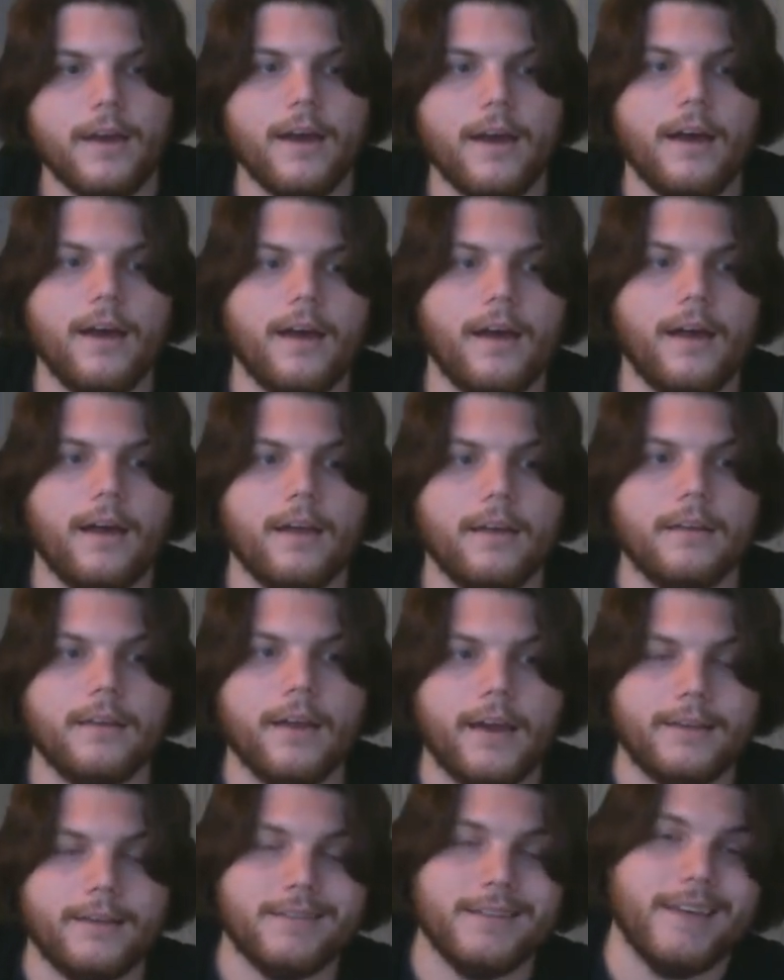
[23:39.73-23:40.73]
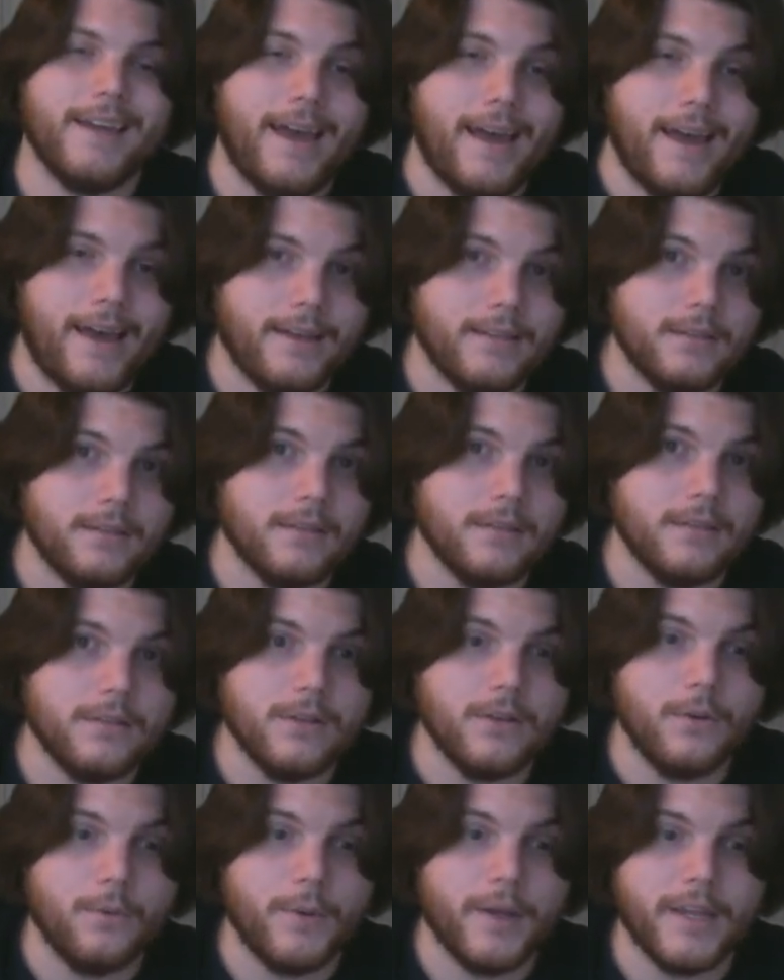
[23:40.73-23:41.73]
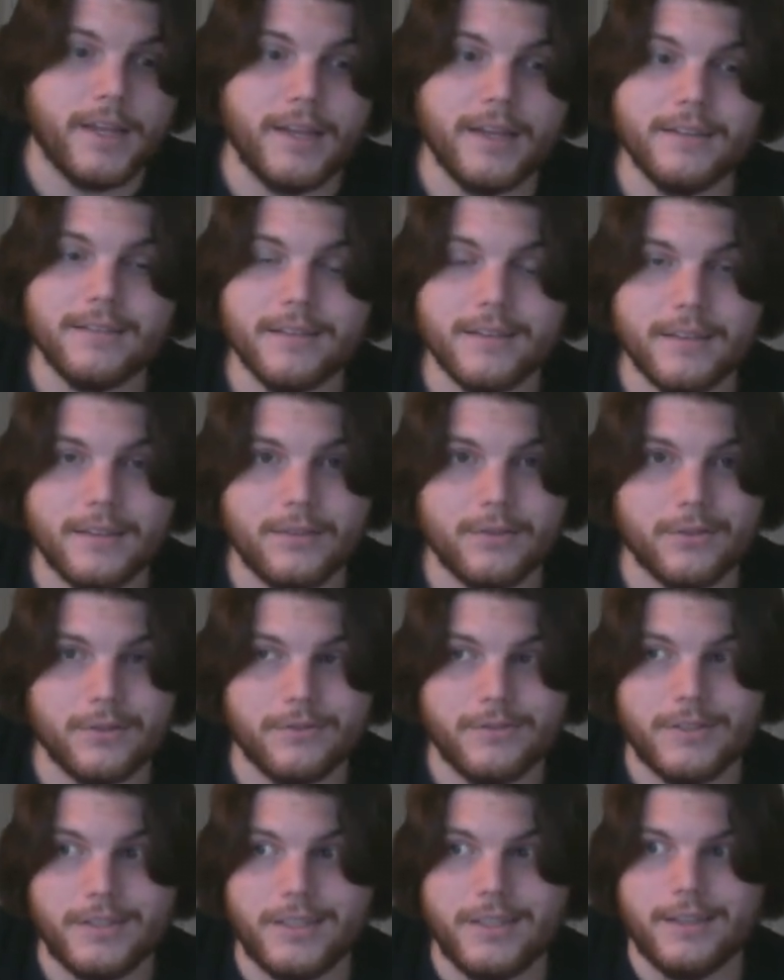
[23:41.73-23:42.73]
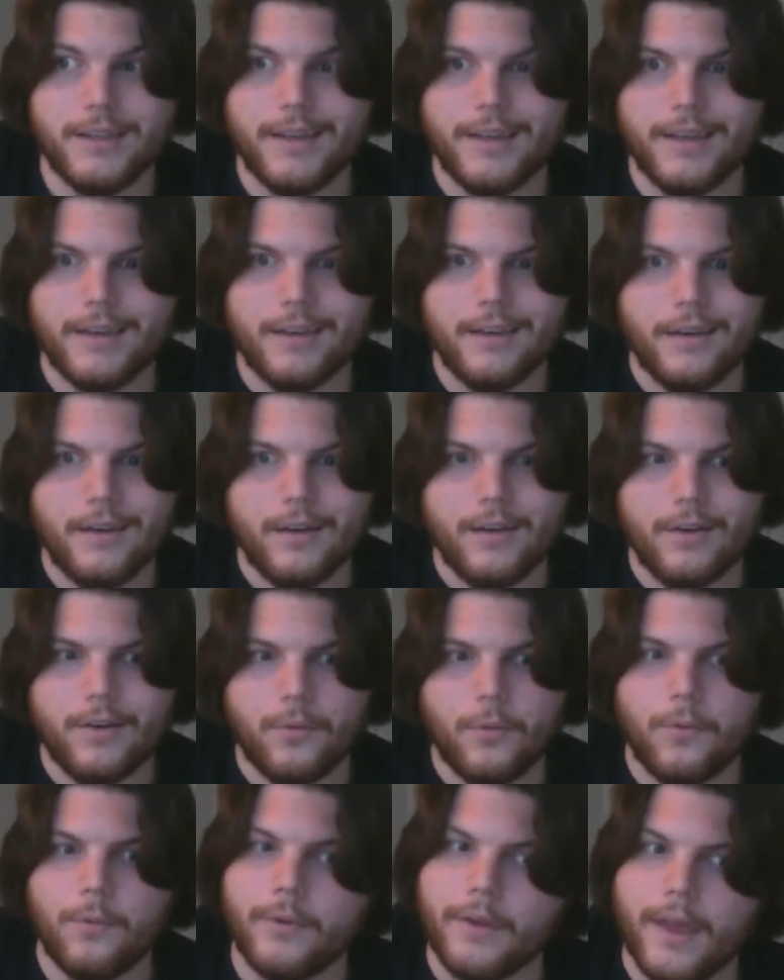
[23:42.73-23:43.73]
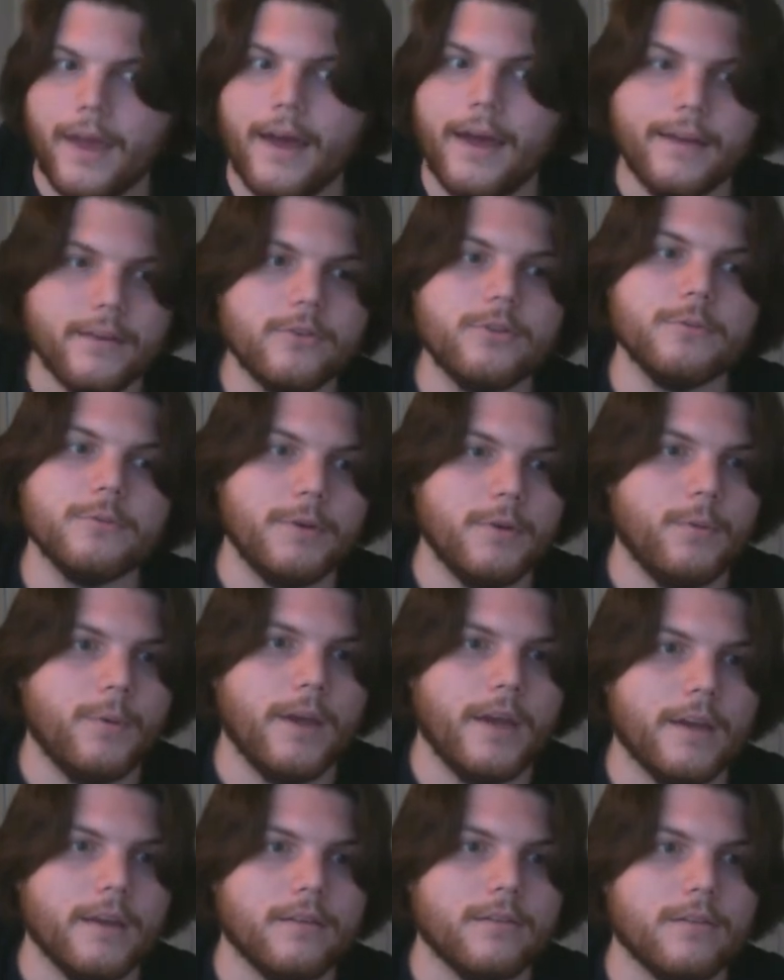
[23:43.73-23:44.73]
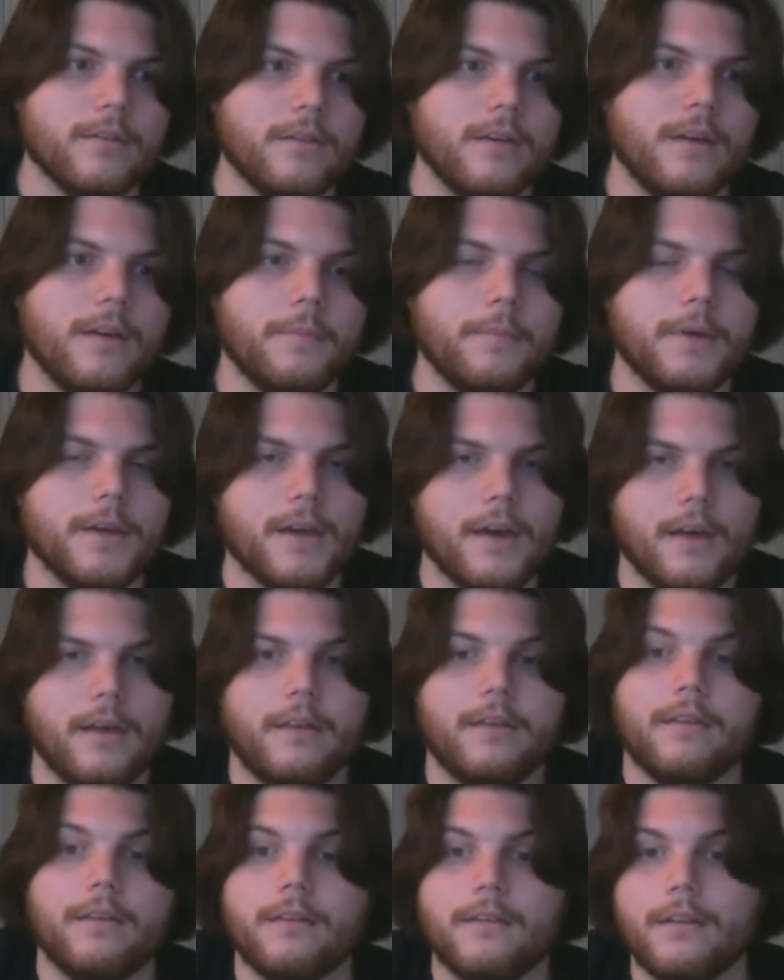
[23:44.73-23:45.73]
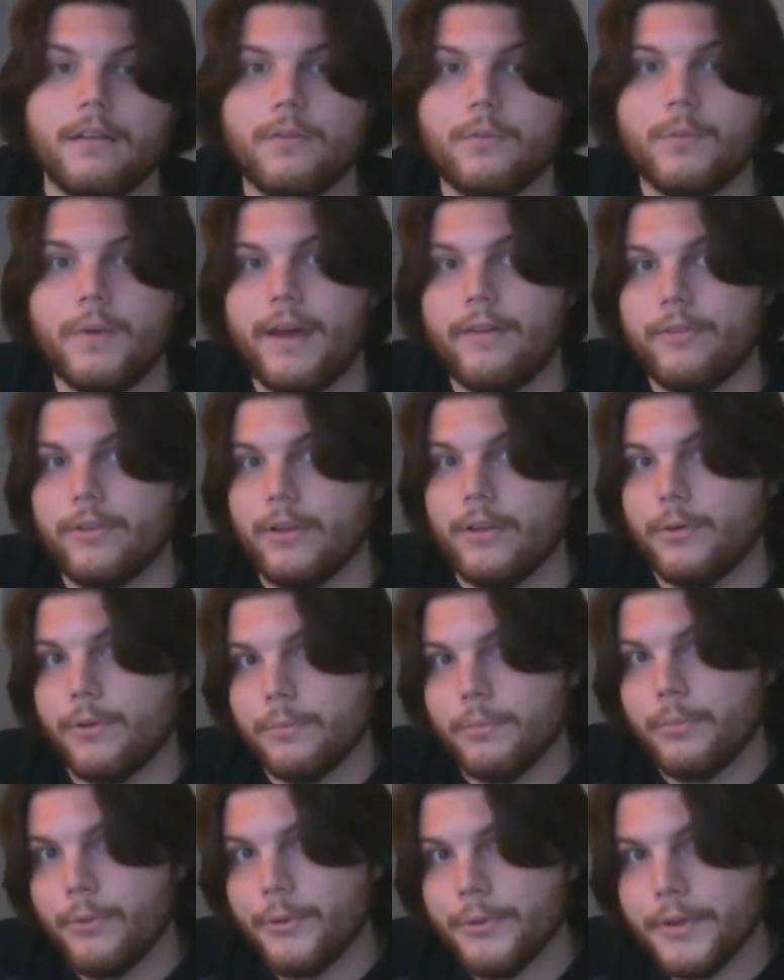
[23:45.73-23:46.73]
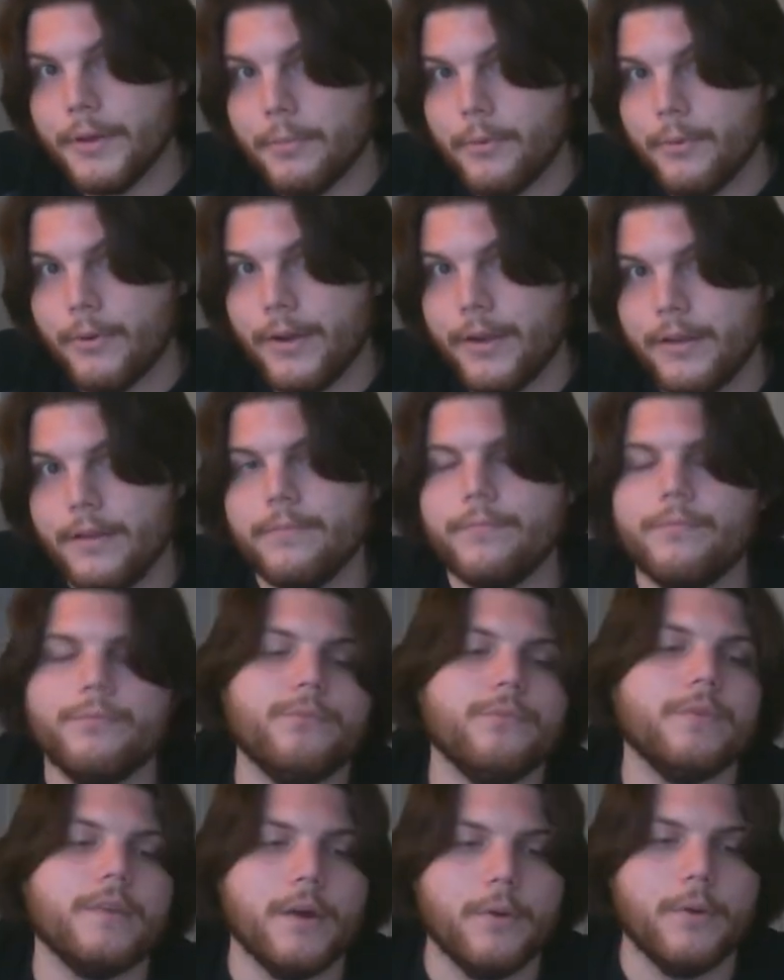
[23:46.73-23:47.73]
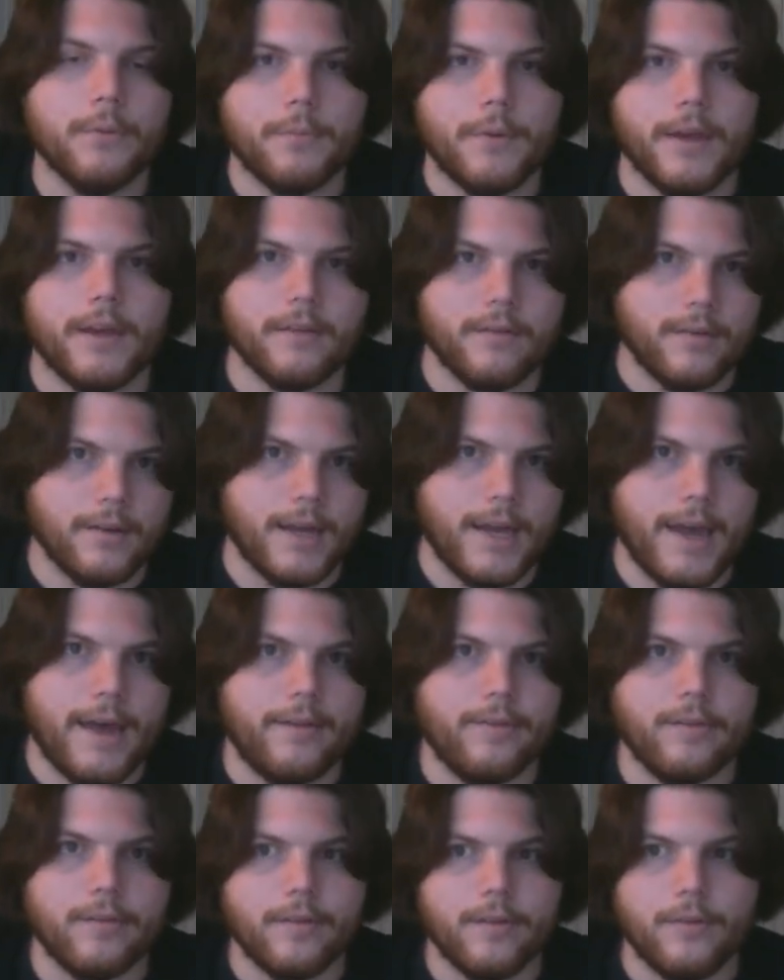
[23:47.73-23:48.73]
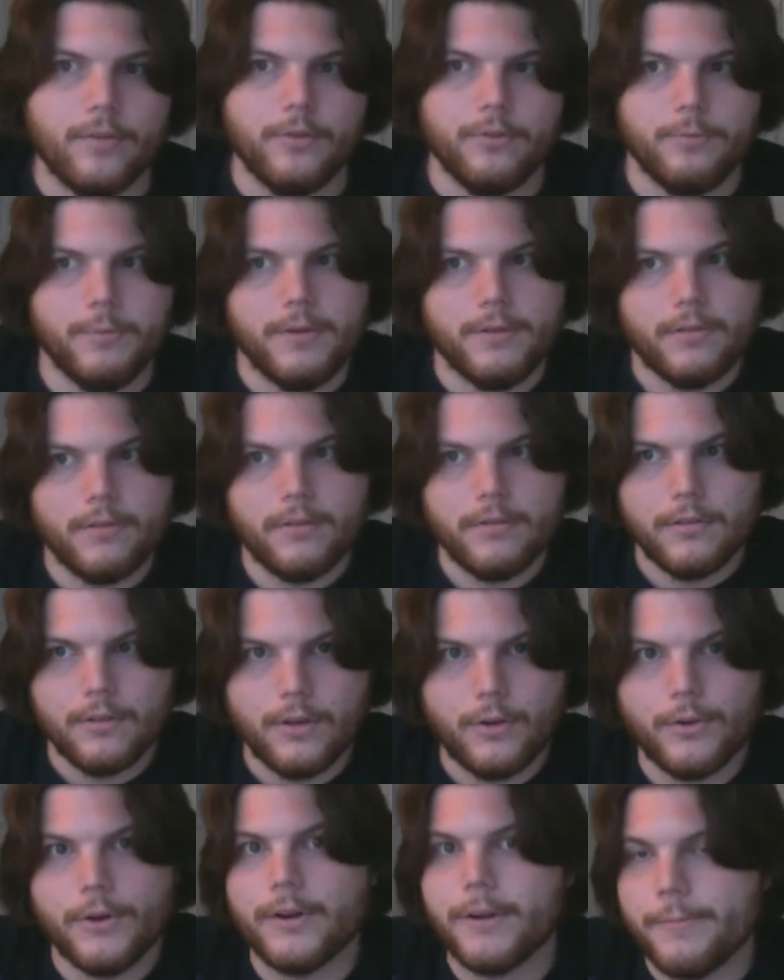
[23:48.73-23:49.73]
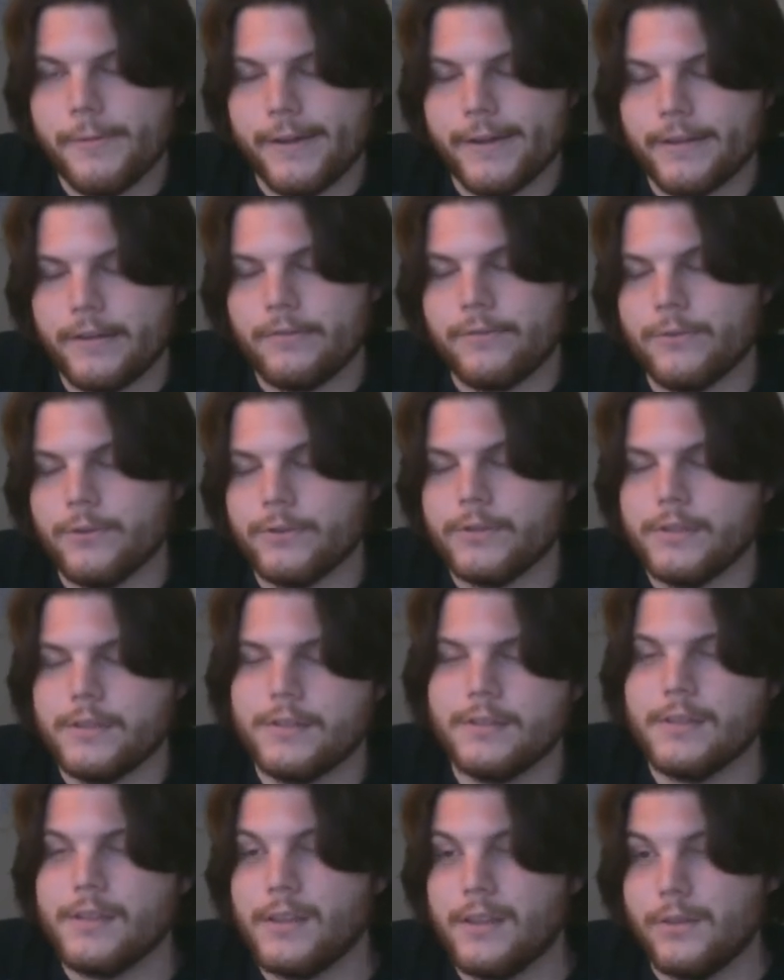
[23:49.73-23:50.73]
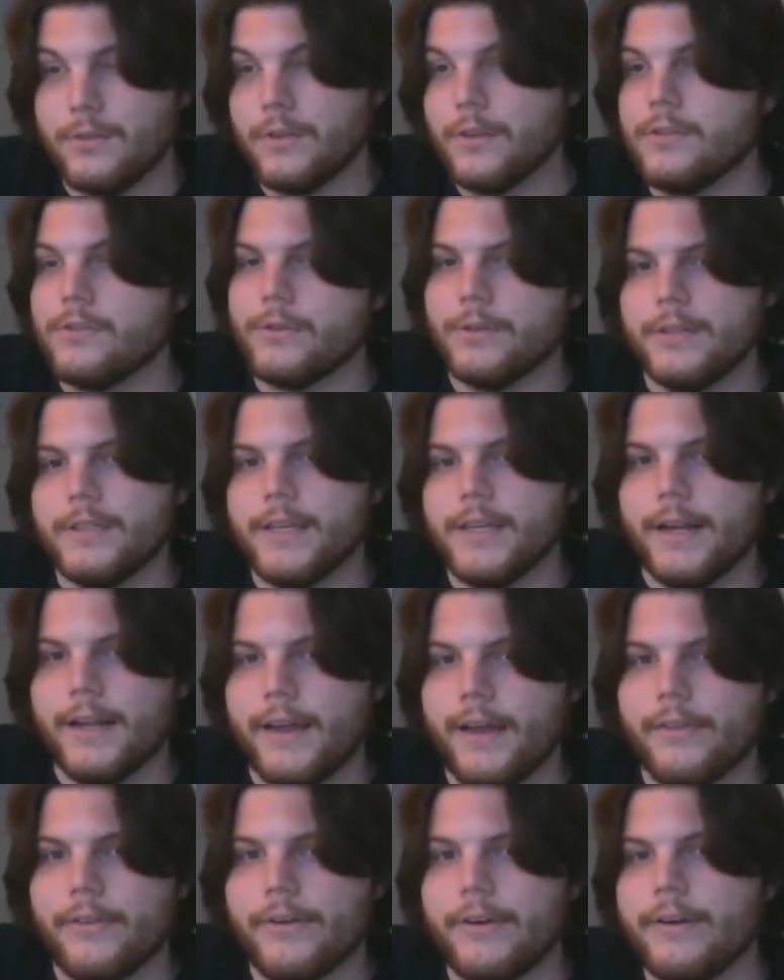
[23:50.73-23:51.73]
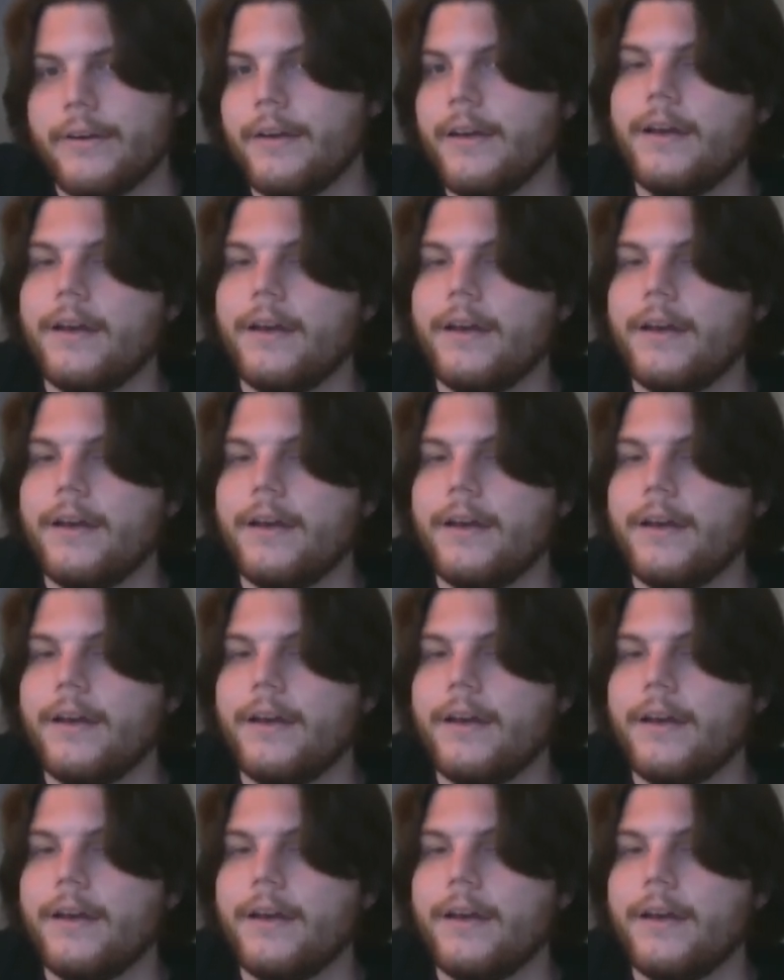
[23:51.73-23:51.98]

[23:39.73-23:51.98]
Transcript: as a gas, so we can instantly sort of see, like, yeah, it should be weakest, because since we have a lower boiling point, it would make us a gas, which means lower intermolecular forces. Those all sort of tie together.